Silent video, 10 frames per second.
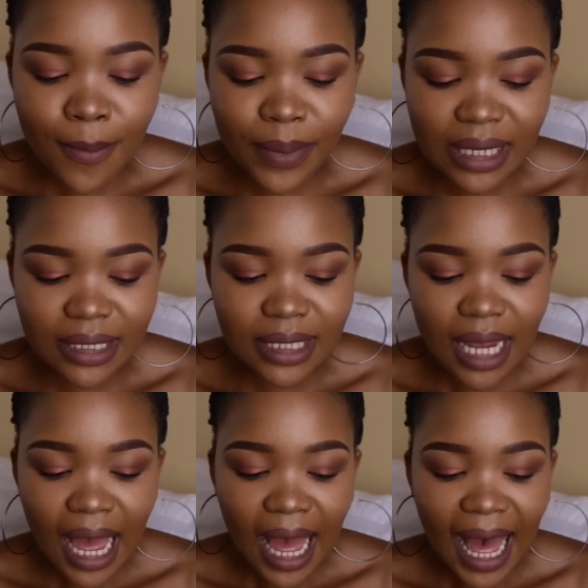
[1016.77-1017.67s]
but
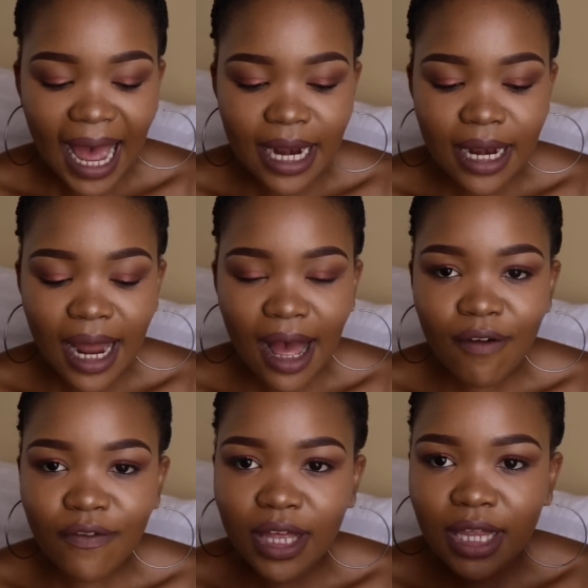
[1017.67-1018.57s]
I
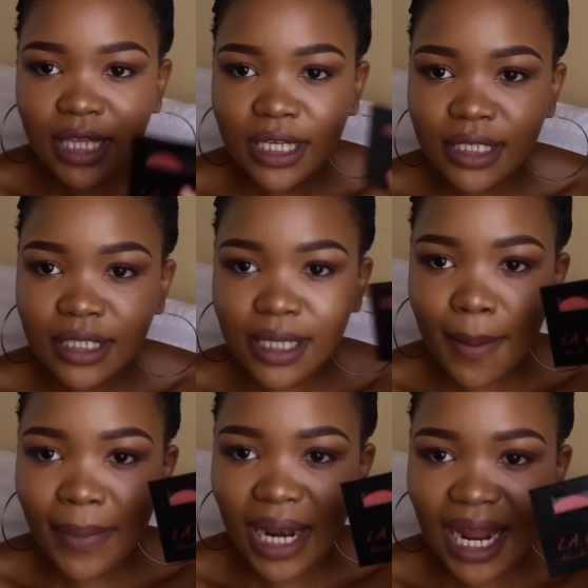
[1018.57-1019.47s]
love this
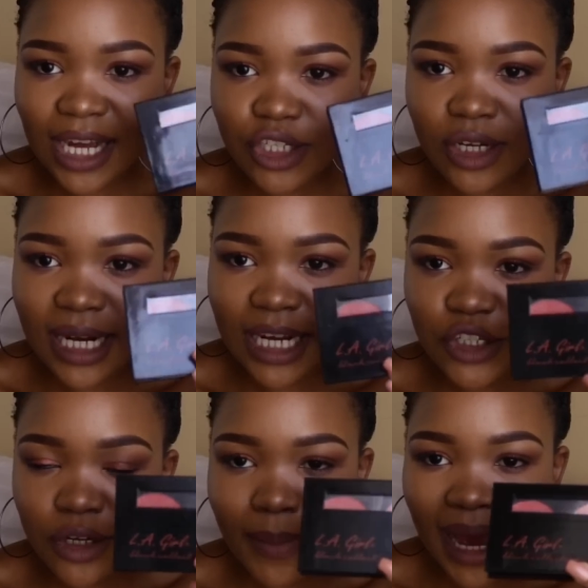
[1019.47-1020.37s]
blush
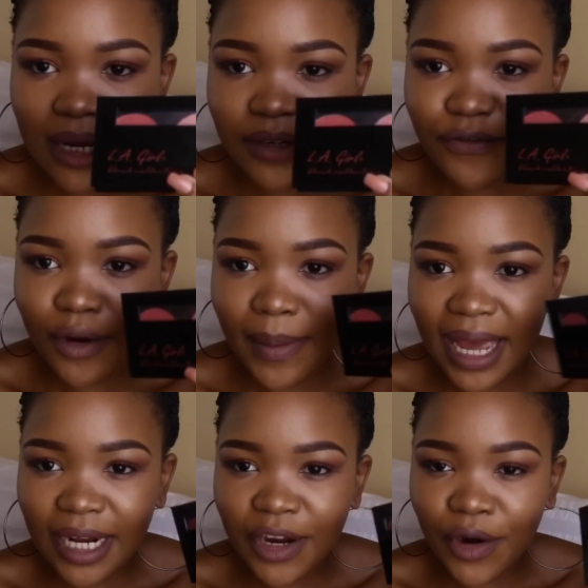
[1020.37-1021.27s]
collection palette from
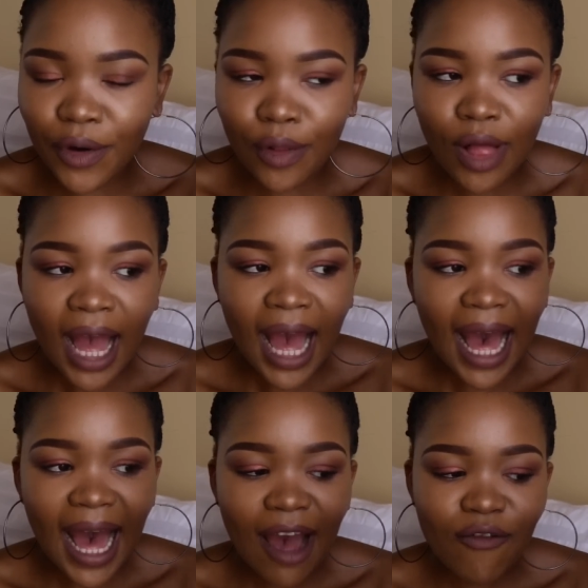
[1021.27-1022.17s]
LA Girl.
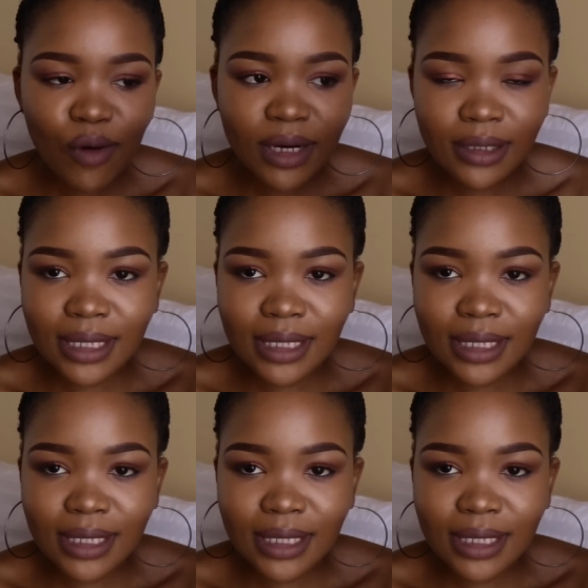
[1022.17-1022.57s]
I have one in